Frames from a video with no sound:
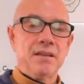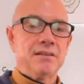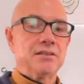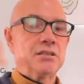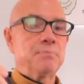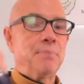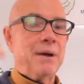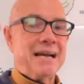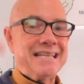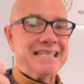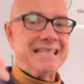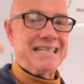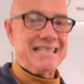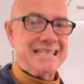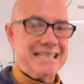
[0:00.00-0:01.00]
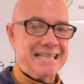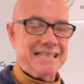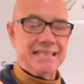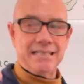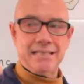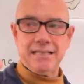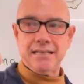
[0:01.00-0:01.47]
spicy
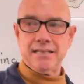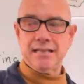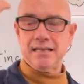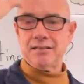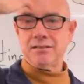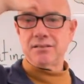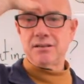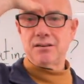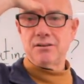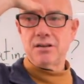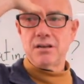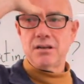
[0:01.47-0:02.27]
seasoning, and so